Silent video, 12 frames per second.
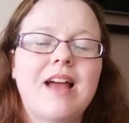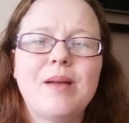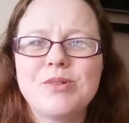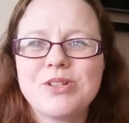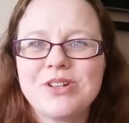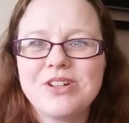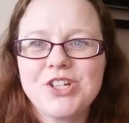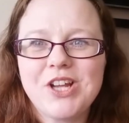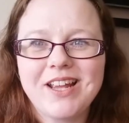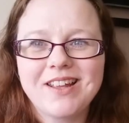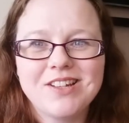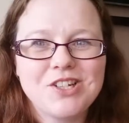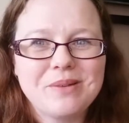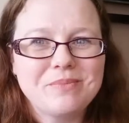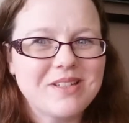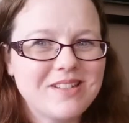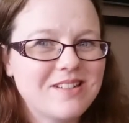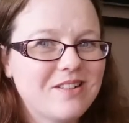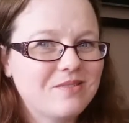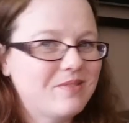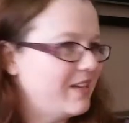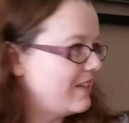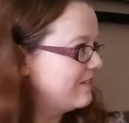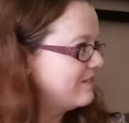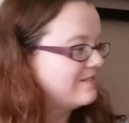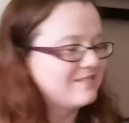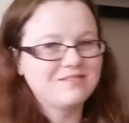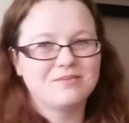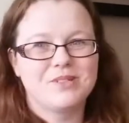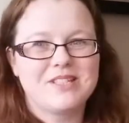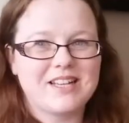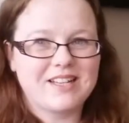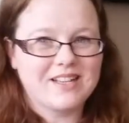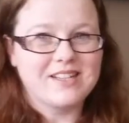I'm just going to check that James is not awake. 1 sec,